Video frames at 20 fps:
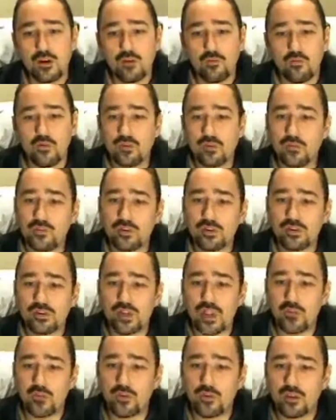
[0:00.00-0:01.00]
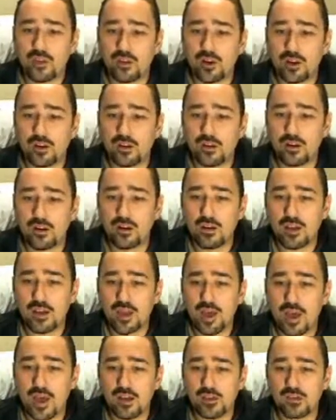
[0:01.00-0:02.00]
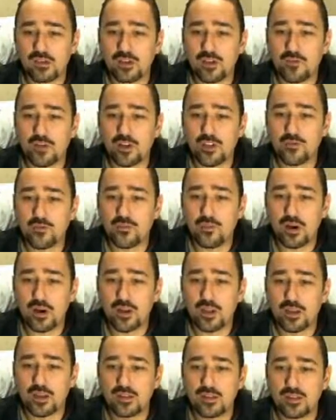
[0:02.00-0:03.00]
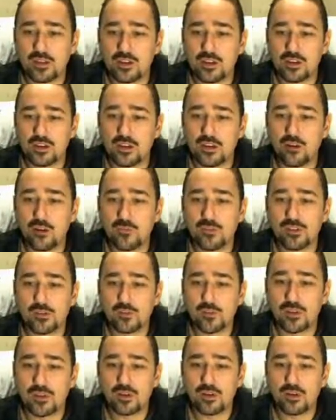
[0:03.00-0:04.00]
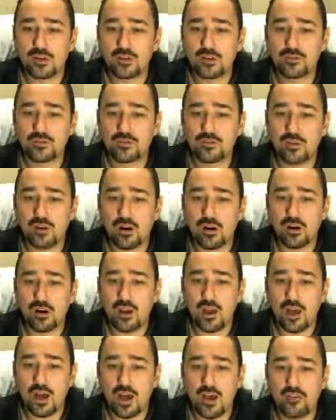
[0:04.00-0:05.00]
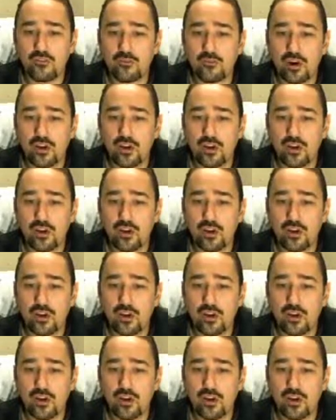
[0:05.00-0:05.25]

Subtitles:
One more example. When the oligarchy has so much money and such an enormous ability to control our lives,